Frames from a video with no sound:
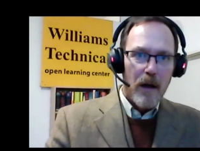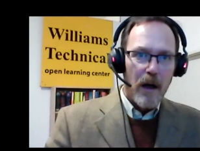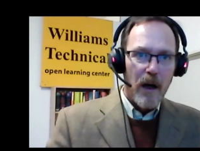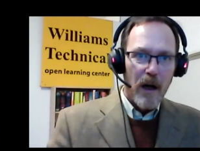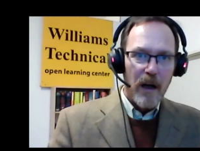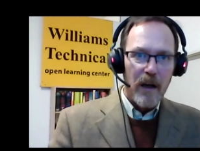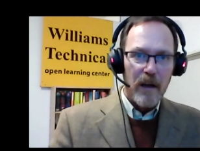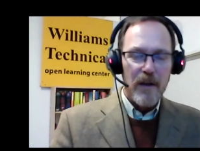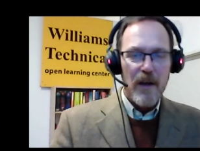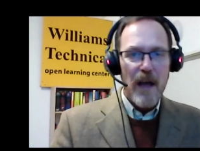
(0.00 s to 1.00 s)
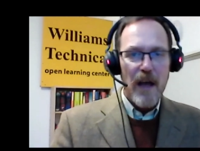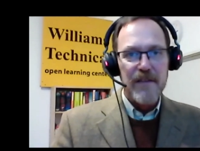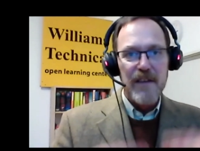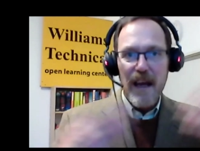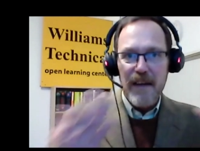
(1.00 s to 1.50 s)

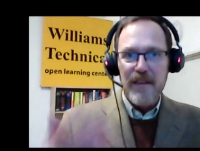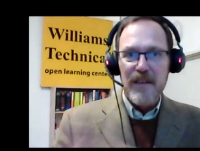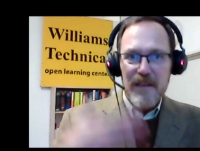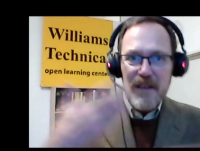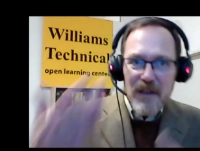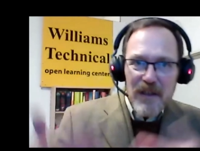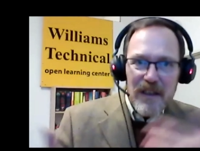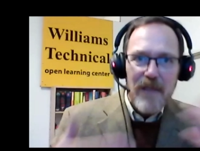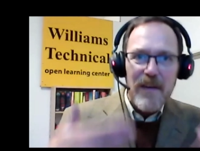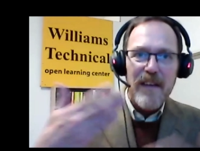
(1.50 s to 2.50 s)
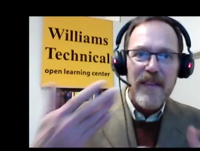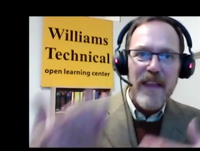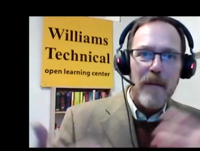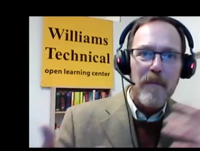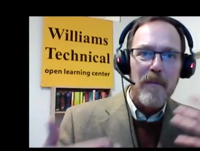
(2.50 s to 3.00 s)
And giving
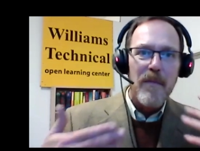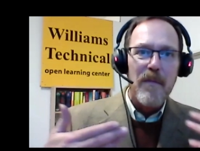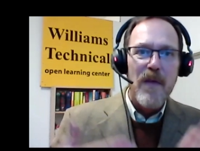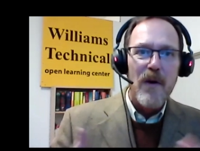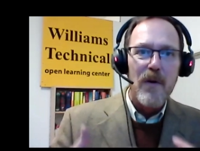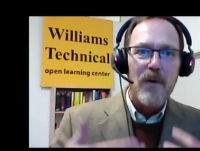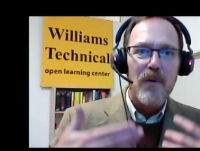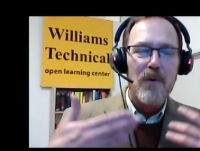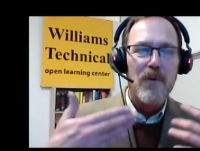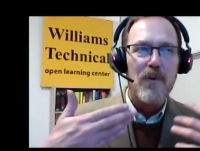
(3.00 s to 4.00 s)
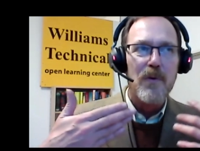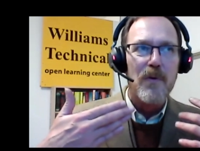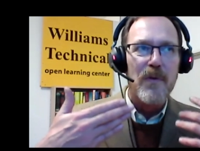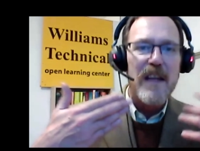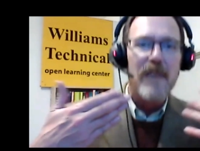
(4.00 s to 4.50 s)
them
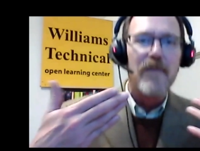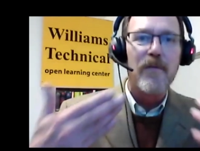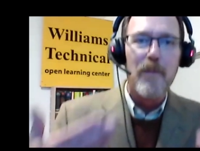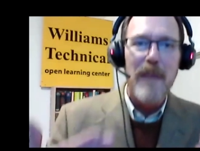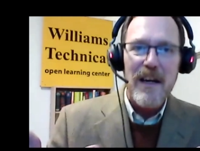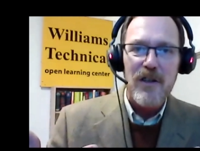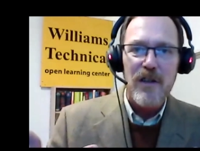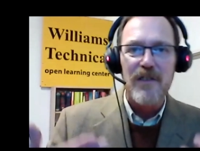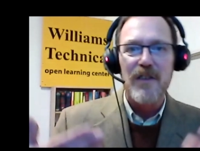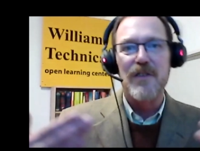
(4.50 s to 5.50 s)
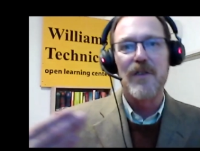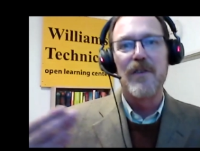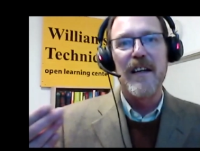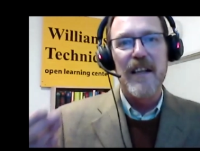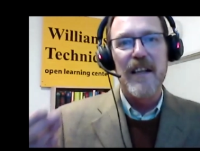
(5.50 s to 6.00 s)
the information to turn
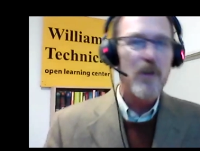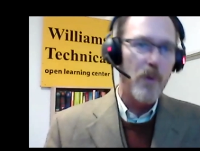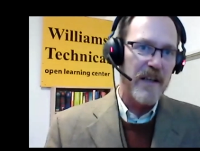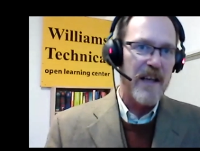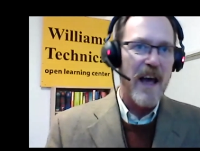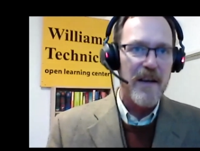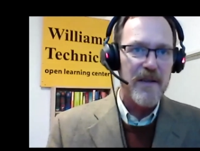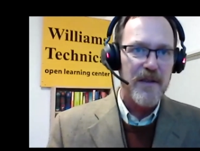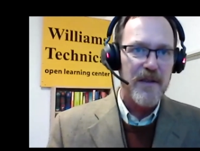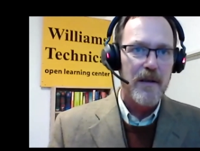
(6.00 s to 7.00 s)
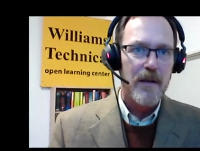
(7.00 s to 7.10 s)
it into a yes,